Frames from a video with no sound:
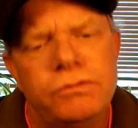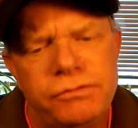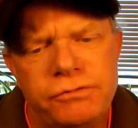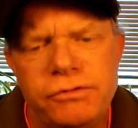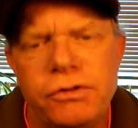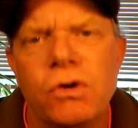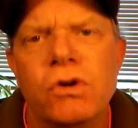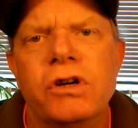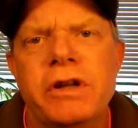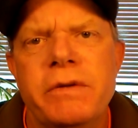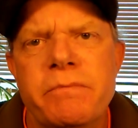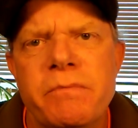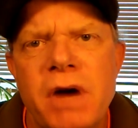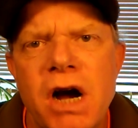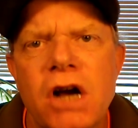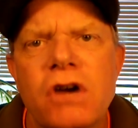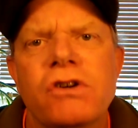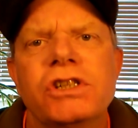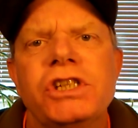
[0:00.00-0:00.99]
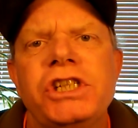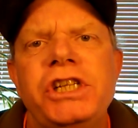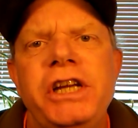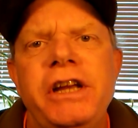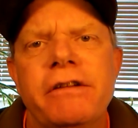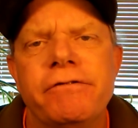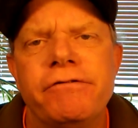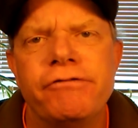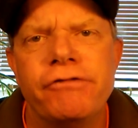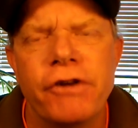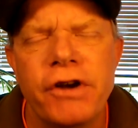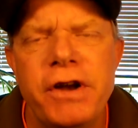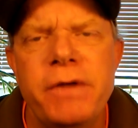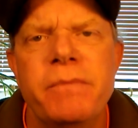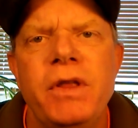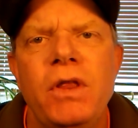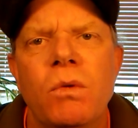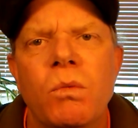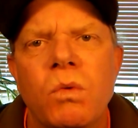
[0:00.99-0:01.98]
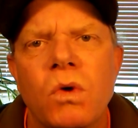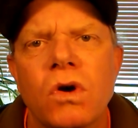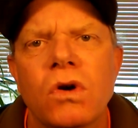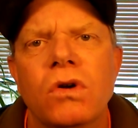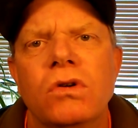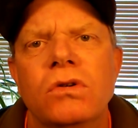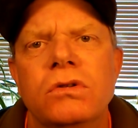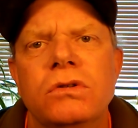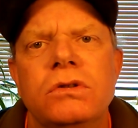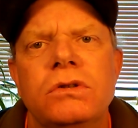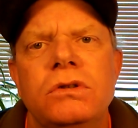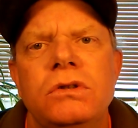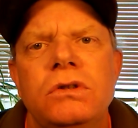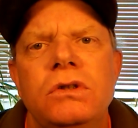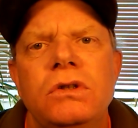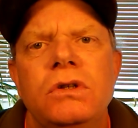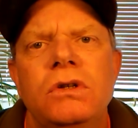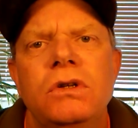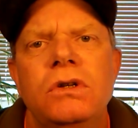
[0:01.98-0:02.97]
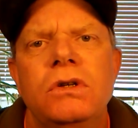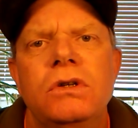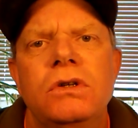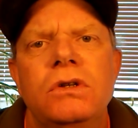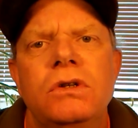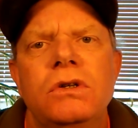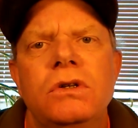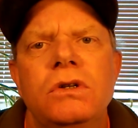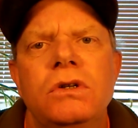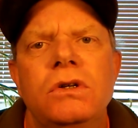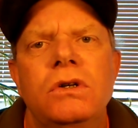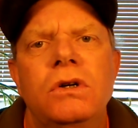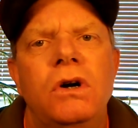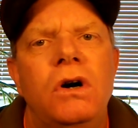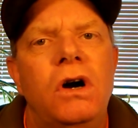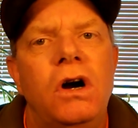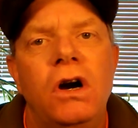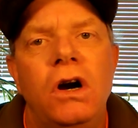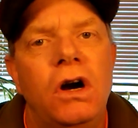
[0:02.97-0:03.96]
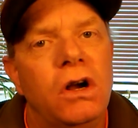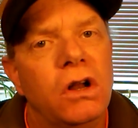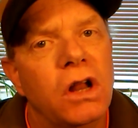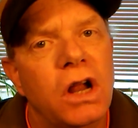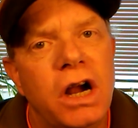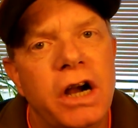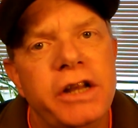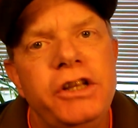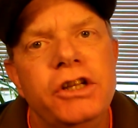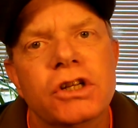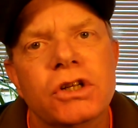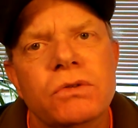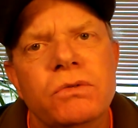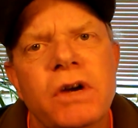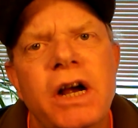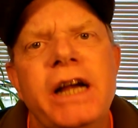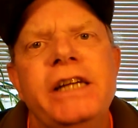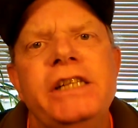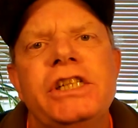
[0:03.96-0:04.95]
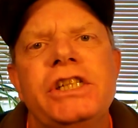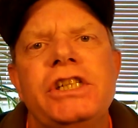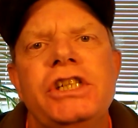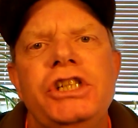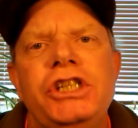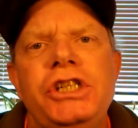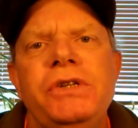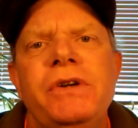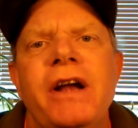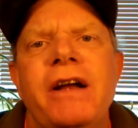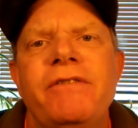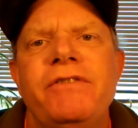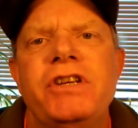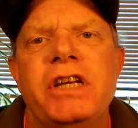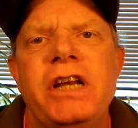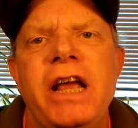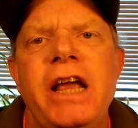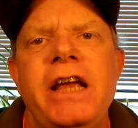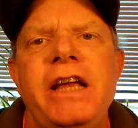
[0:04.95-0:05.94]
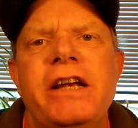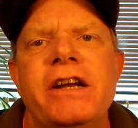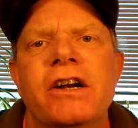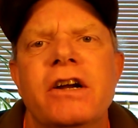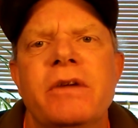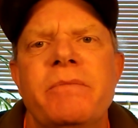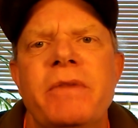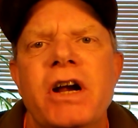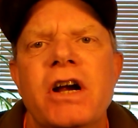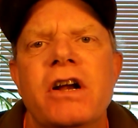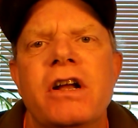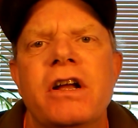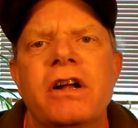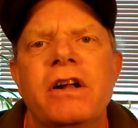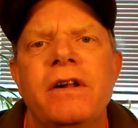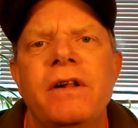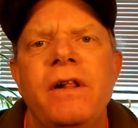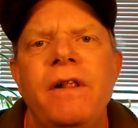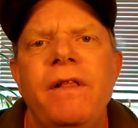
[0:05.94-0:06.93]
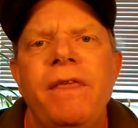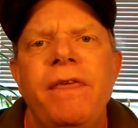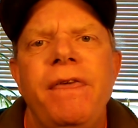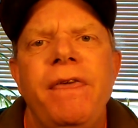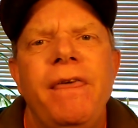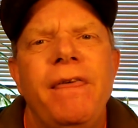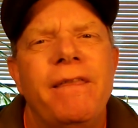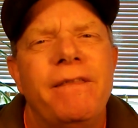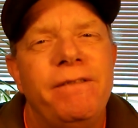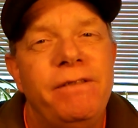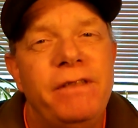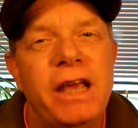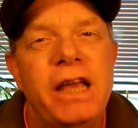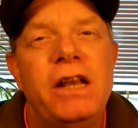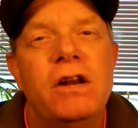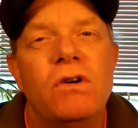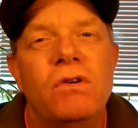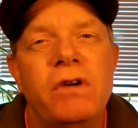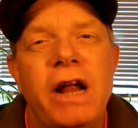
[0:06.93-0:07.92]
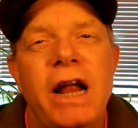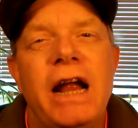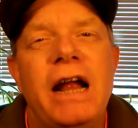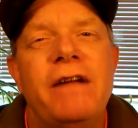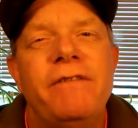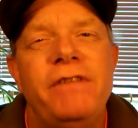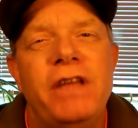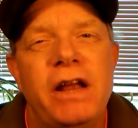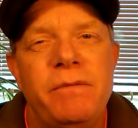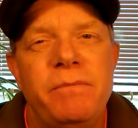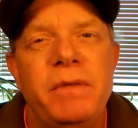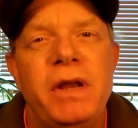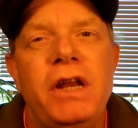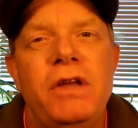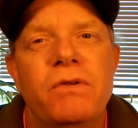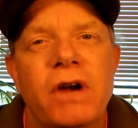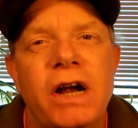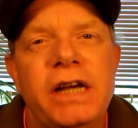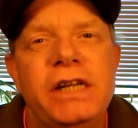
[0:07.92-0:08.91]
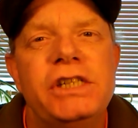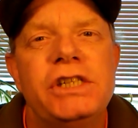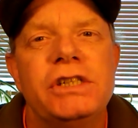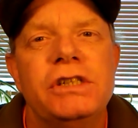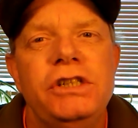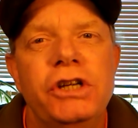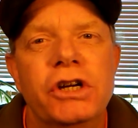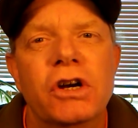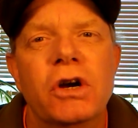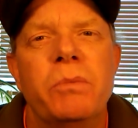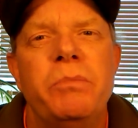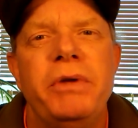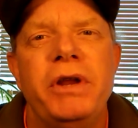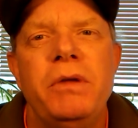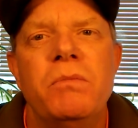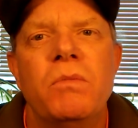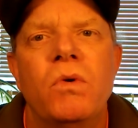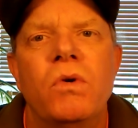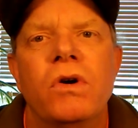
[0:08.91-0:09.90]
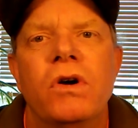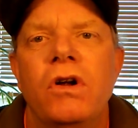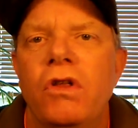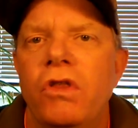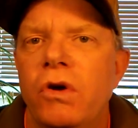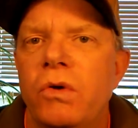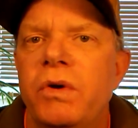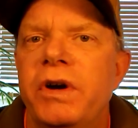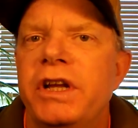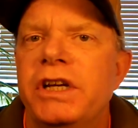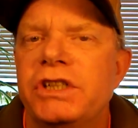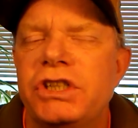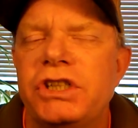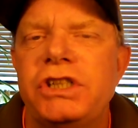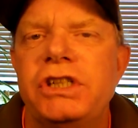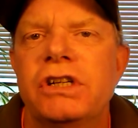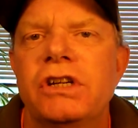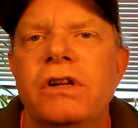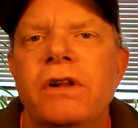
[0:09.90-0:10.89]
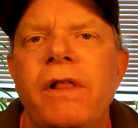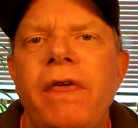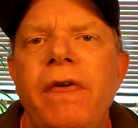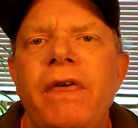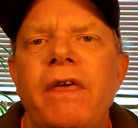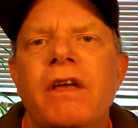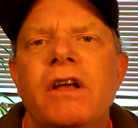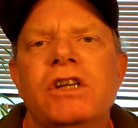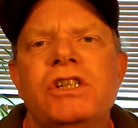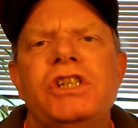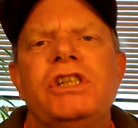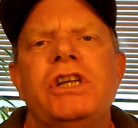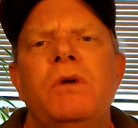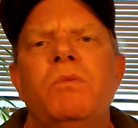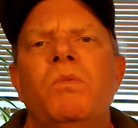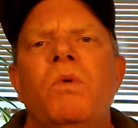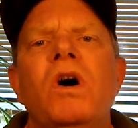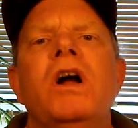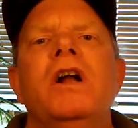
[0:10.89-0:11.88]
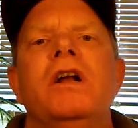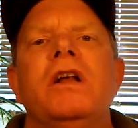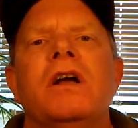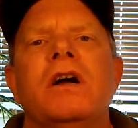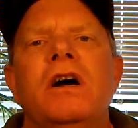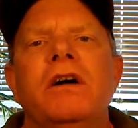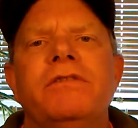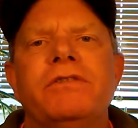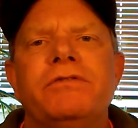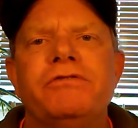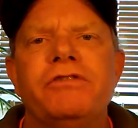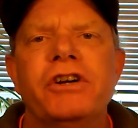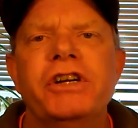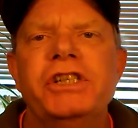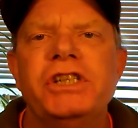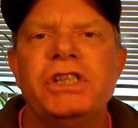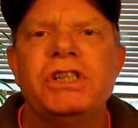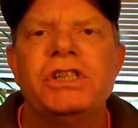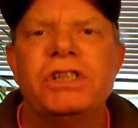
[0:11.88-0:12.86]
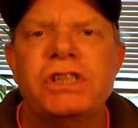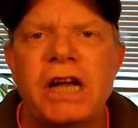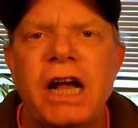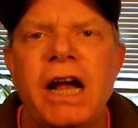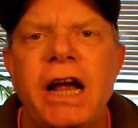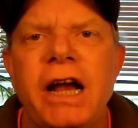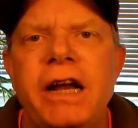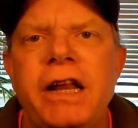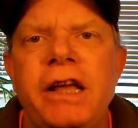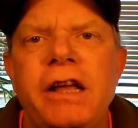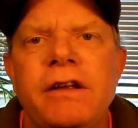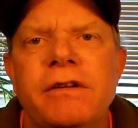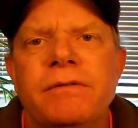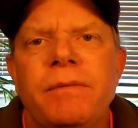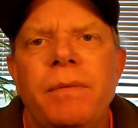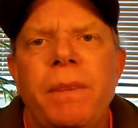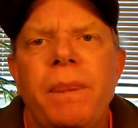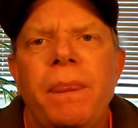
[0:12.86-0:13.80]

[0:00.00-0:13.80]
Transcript: for democracy and freedom in the world. A lot of your rights that you have today here in America, they don't have that many rights in Europe anymore, although it is still somewhat of a free society.